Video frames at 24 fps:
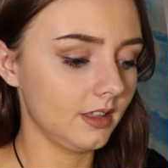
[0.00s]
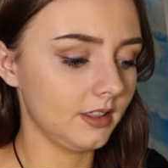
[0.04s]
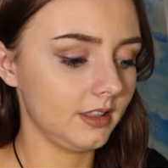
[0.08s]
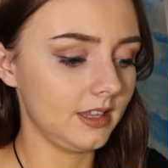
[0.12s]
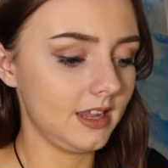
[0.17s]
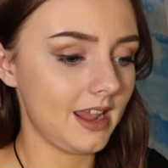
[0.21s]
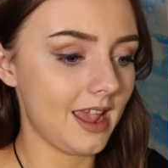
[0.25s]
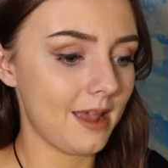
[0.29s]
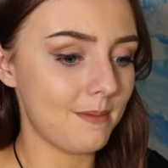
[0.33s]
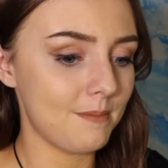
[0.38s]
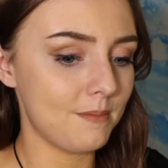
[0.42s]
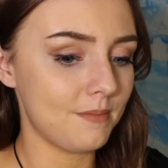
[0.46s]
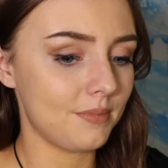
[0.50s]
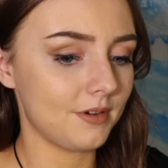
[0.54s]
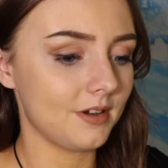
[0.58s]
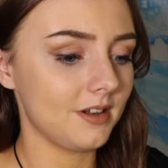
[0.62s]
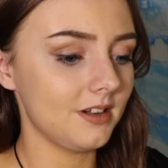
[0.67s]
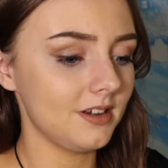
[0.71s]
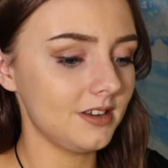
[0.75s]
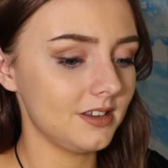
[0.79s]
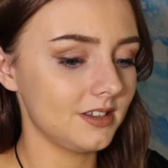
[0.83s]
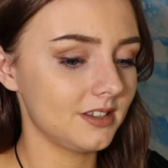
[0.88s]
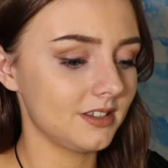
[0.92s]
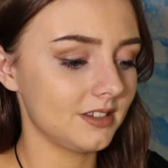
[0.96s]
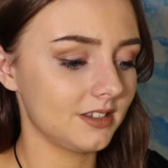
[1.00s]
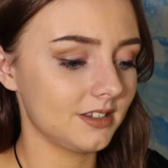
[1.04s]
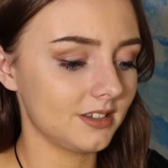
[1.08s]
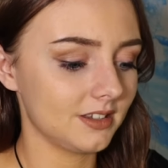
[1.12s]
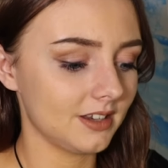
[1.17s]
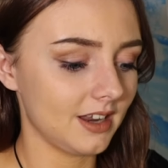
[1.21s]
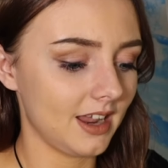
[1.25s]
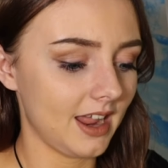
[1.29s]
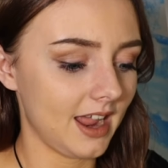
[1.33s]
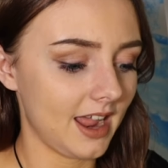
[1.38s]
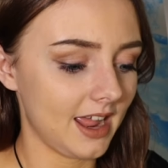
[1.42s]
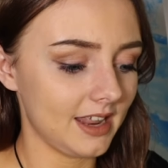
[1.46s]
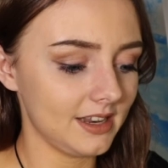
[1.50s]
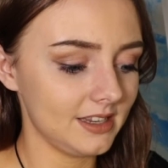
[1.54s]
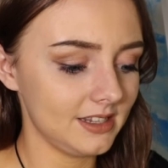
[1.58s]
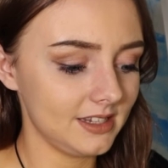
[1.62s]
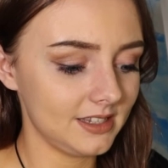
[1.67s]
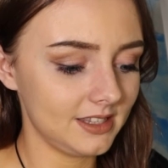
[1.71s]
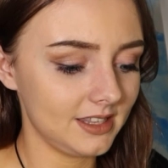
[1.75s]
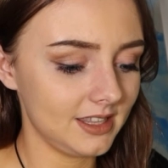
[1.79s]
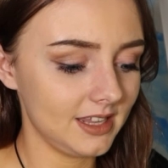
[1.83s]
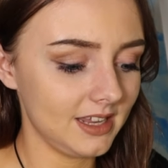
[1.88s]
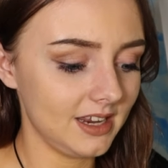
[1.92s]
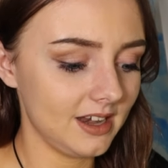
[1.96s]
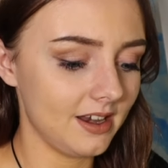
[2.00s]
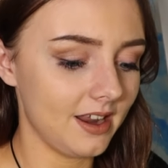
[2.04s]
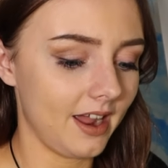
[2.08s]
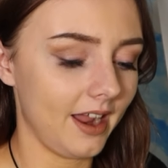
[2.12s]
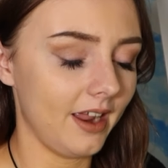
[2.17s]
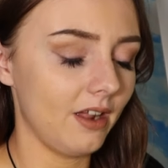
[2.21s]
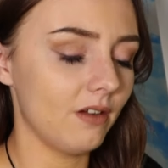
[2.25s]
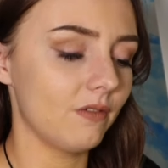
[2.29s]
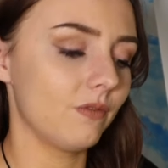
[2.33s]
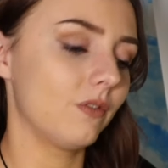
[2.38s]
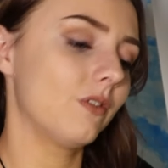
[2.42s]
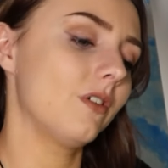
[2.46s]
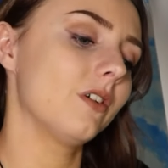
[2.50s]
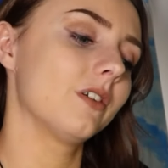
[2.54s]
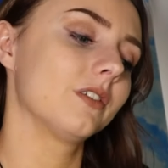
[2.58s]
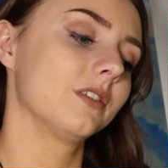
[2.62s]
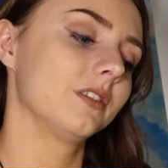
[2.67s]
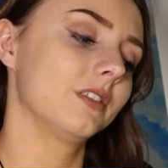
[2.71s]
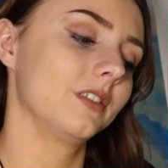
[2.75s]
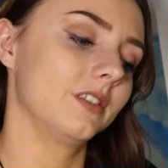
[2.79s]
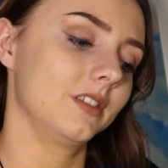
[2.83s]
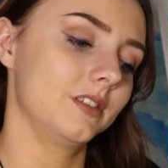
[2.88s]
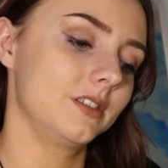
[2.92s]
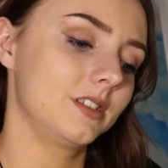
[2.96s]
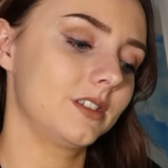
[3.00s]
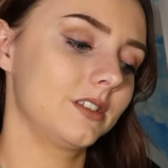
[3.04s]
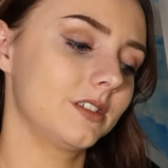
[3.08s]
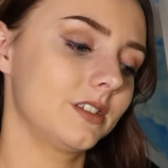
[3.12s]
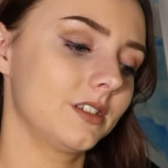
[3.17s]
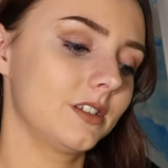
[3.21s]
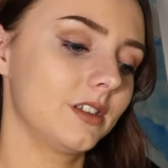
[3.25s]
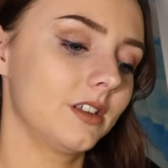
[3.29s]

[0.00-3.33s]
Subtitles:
The Empress and the Knight of Wands.